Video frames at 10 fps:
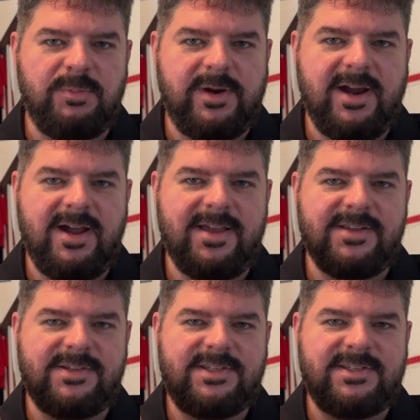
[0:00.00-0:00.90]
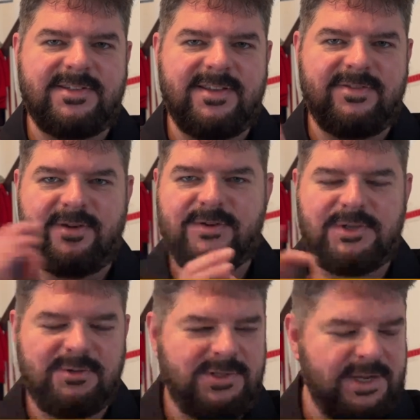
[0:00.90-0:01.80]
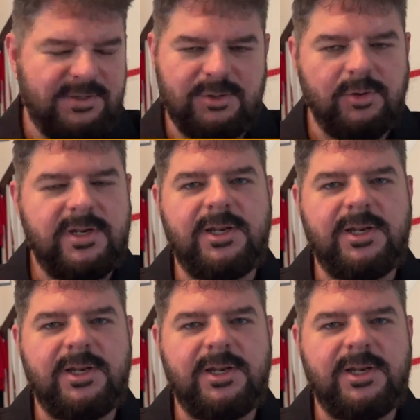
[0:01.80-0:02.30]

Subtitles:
because there's no sound to it.